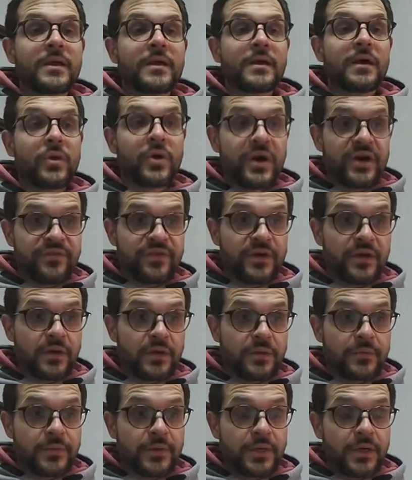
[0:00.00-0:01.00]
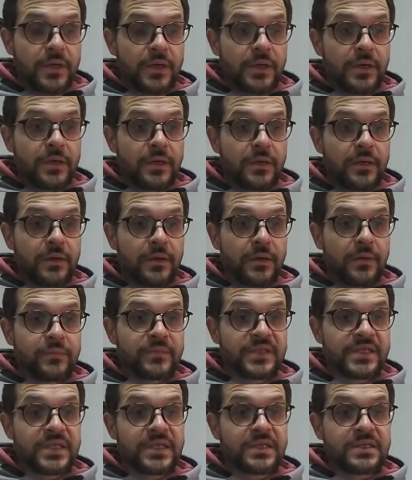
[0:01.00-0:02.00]
However,
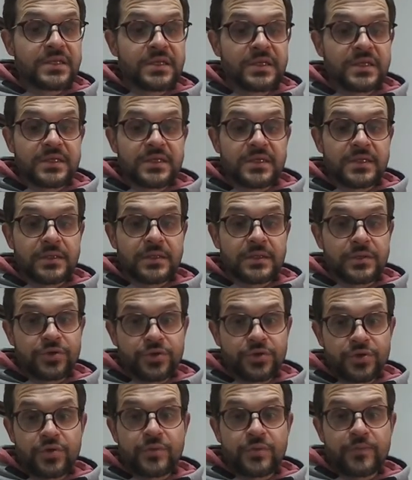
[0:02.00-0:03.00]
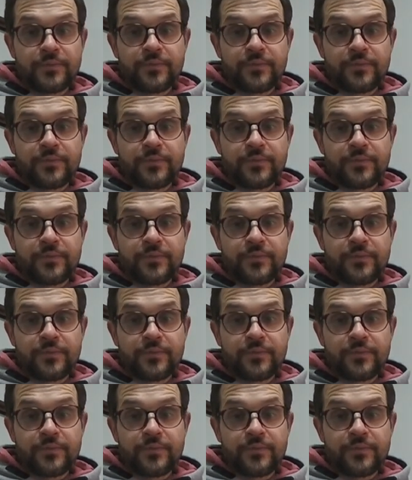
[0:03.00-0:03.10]
since it's two